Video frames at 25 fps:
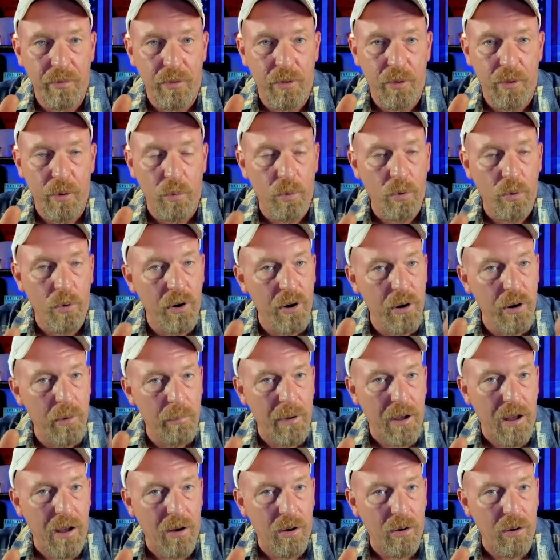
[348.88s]
they're worried
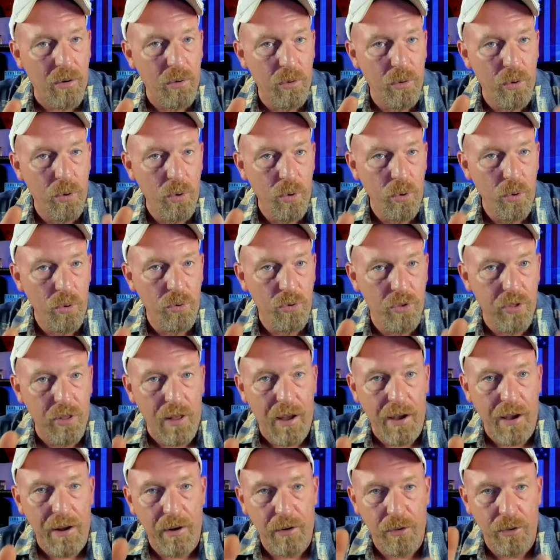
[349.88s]
about who's
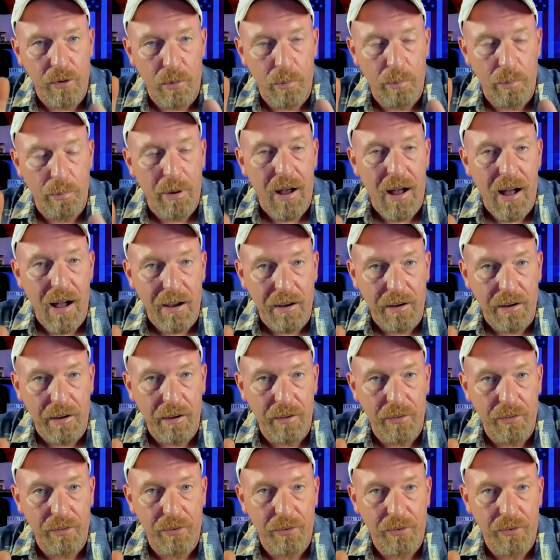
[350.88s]
lining their
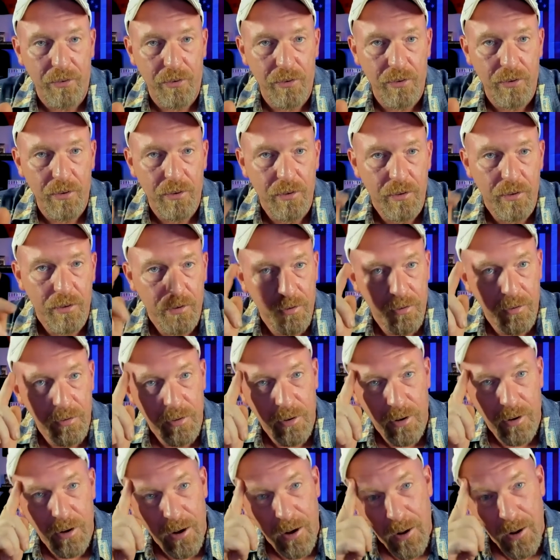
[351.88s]
pockets.
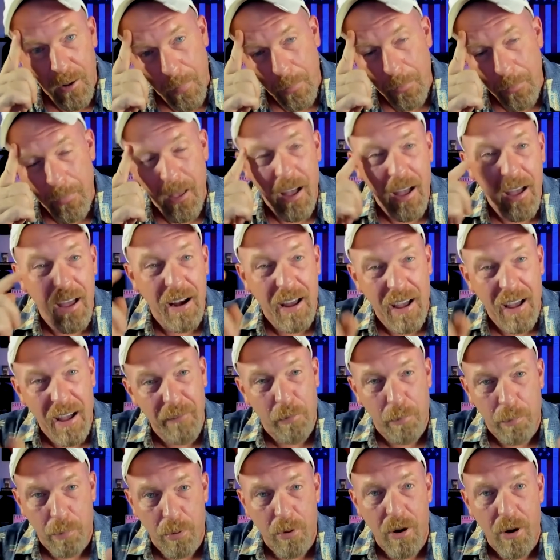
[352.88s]
And I
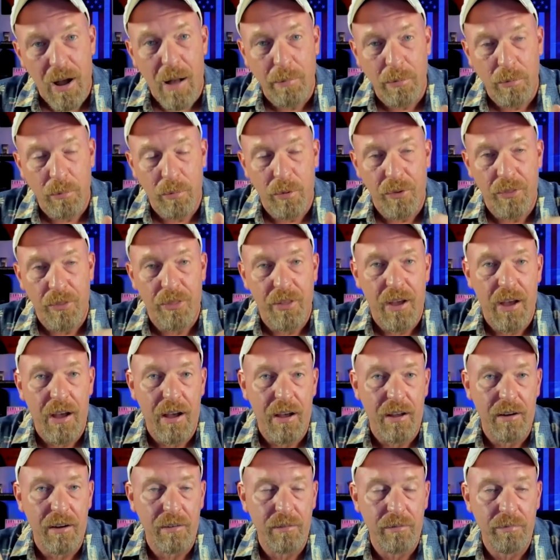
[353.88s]
have a problem with
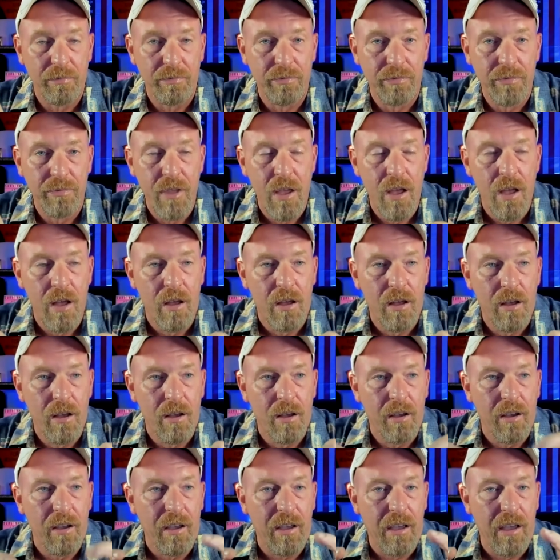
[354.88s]
that.
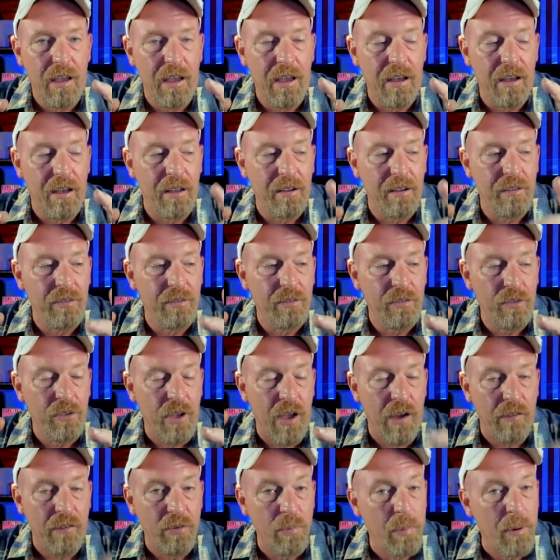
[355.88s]
And
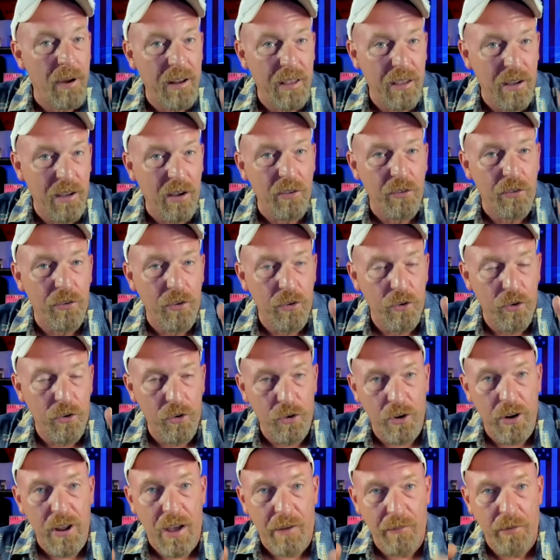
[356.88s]
everybody else
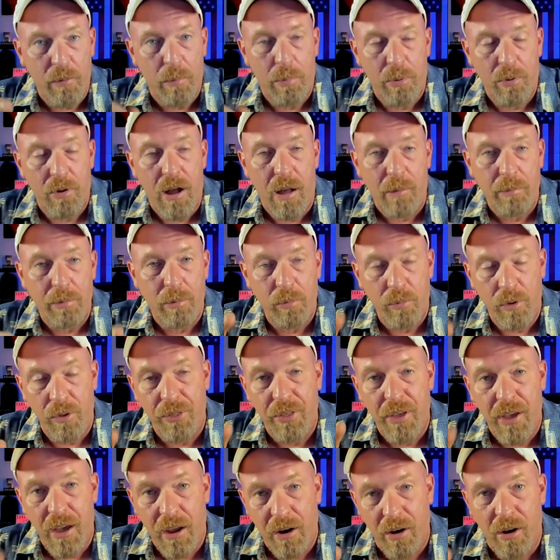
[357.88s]
should have a problem
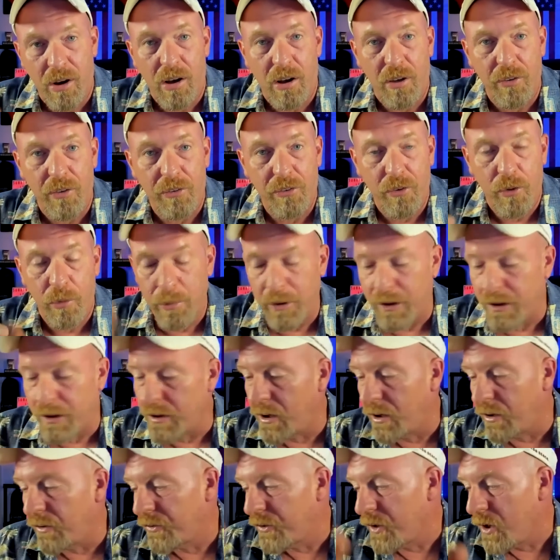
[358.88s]
with that also,
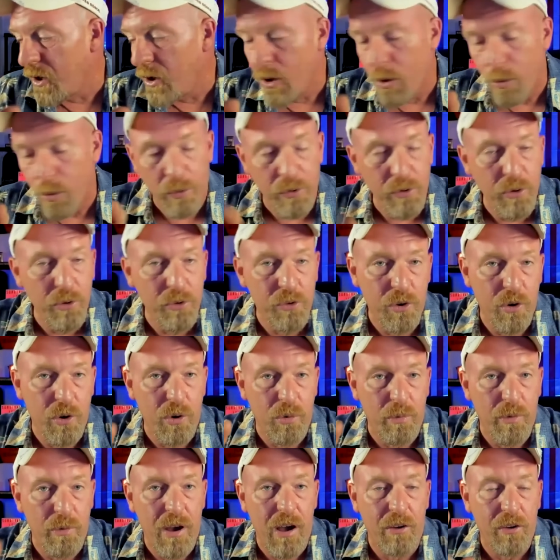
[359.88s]
because when you turn
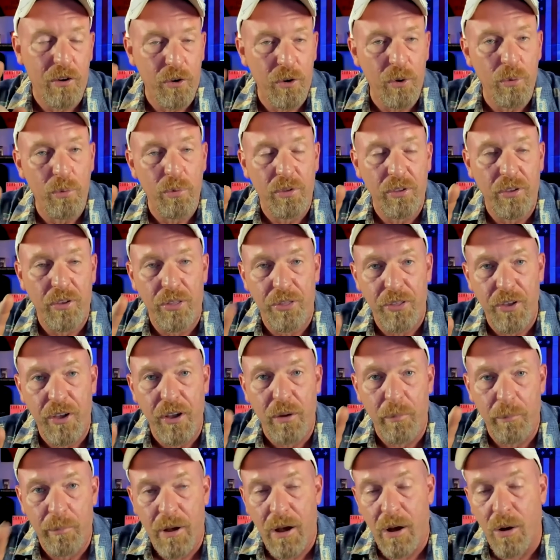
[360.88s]
around and you really
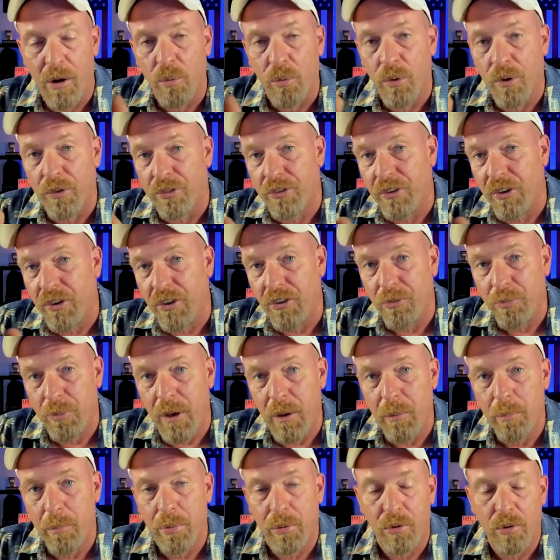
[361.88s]
think about what these
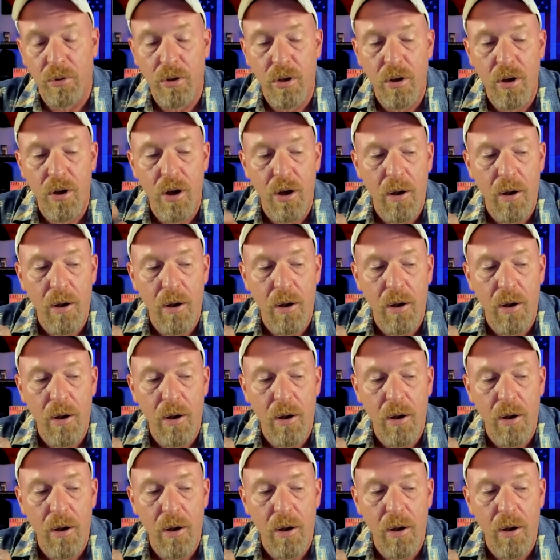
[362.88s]
people